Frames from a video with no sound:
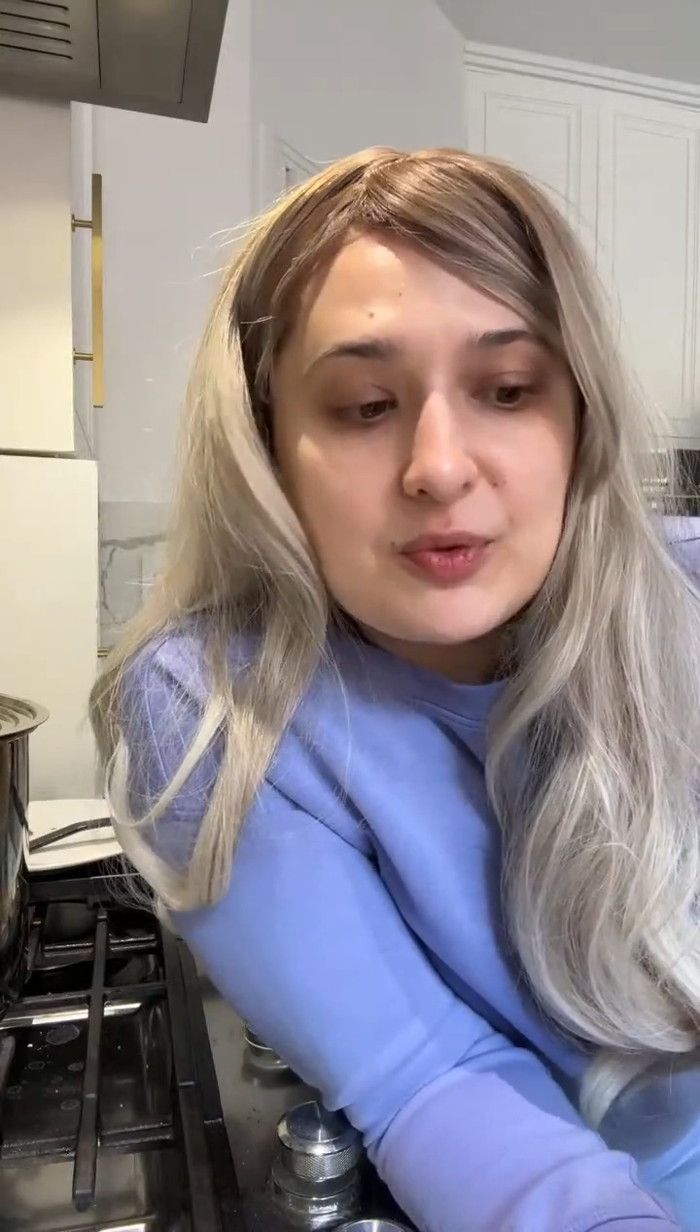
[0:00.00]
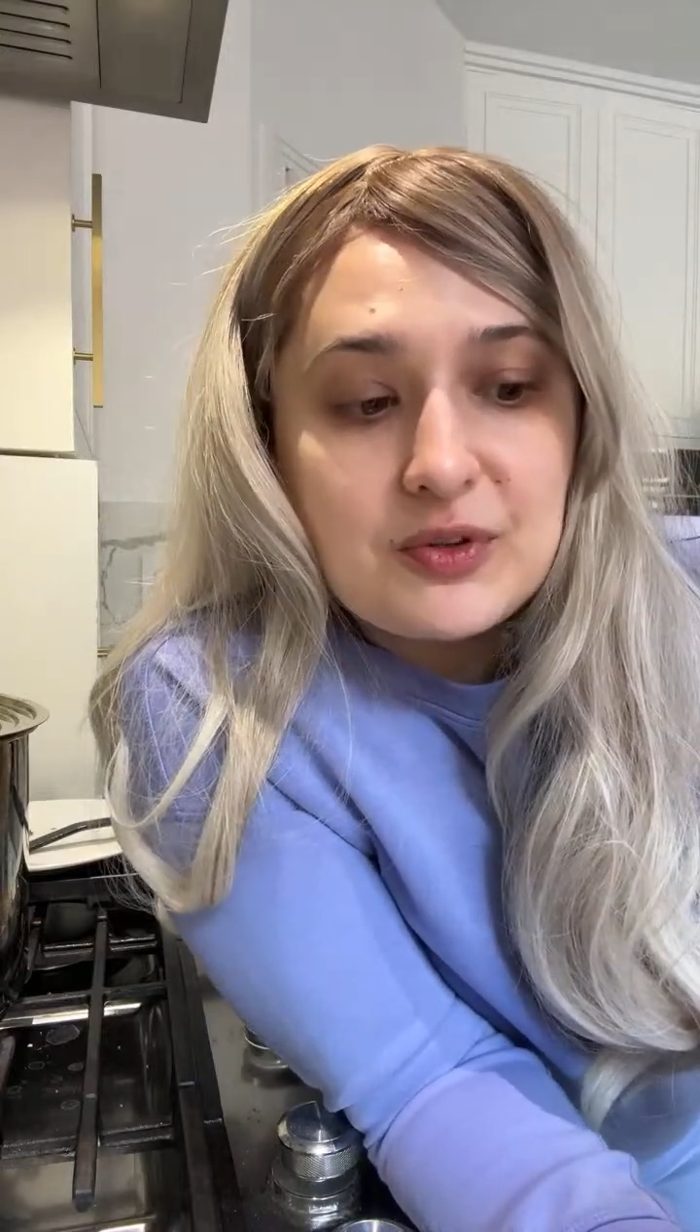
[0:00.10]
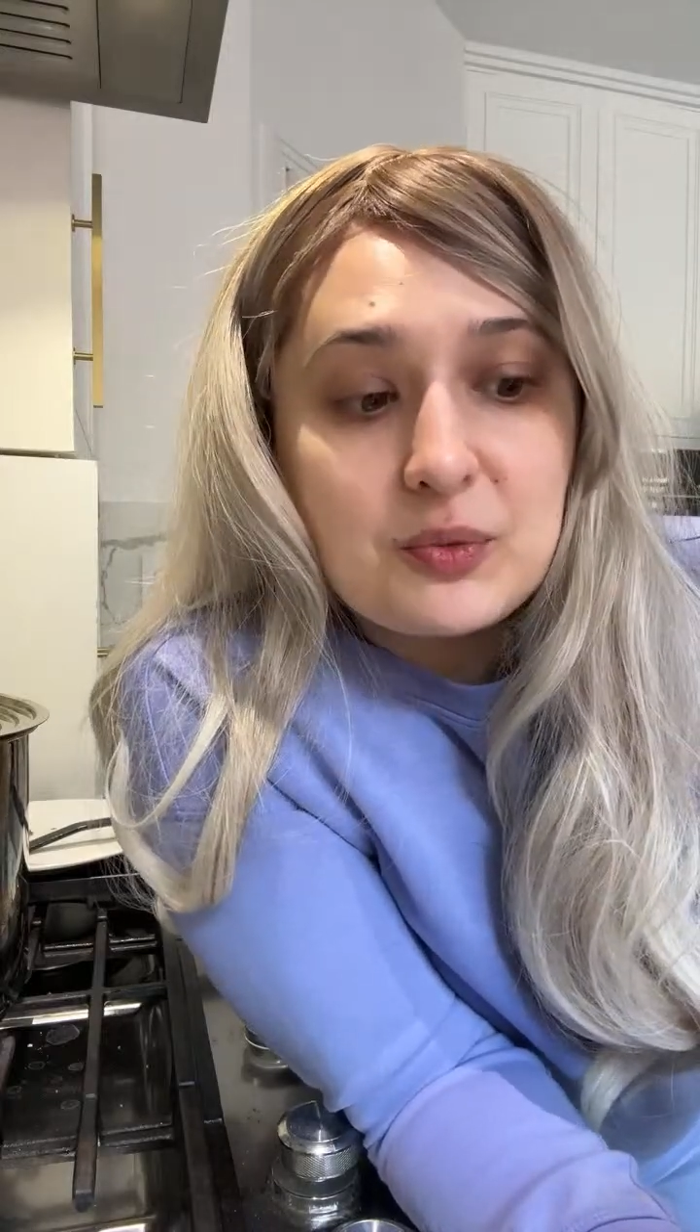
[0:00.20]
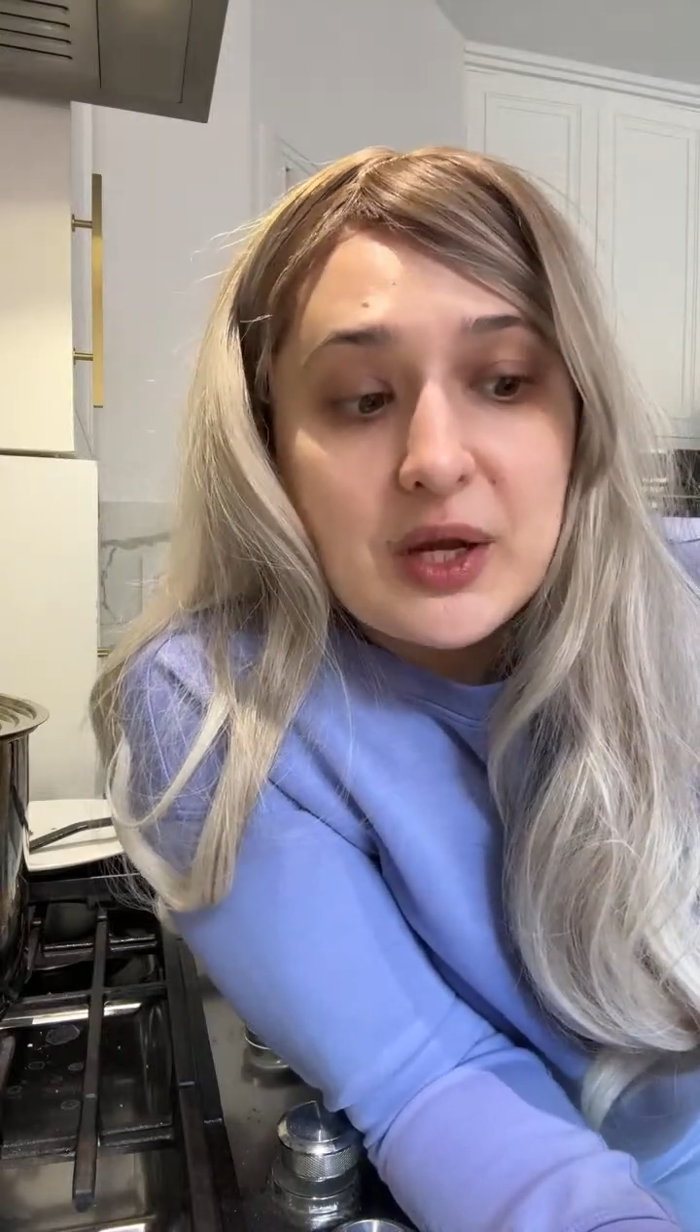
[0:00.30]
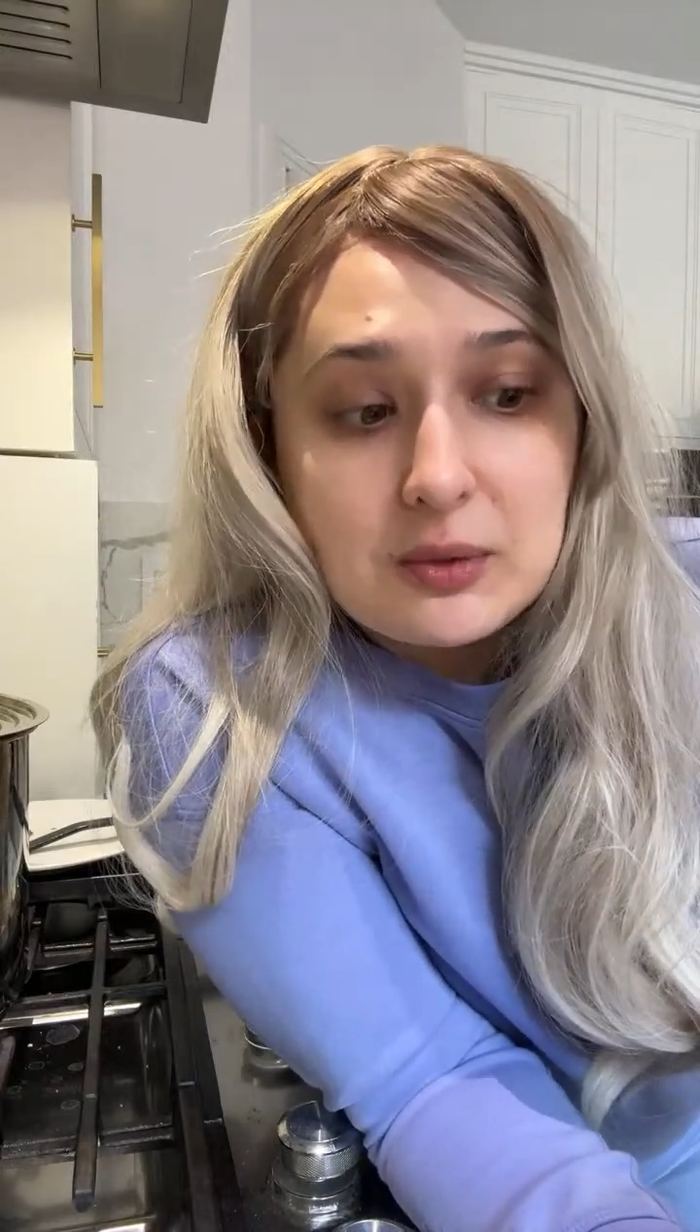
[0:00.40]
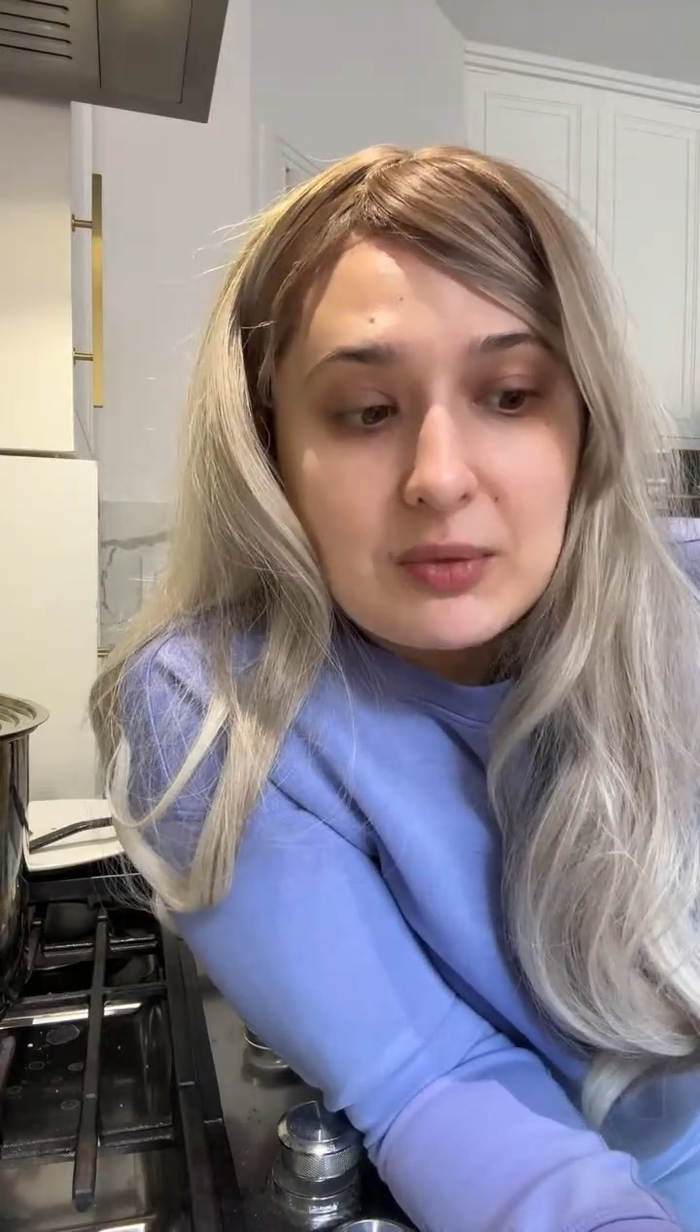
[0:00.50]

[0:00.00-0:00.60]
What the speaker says: with weight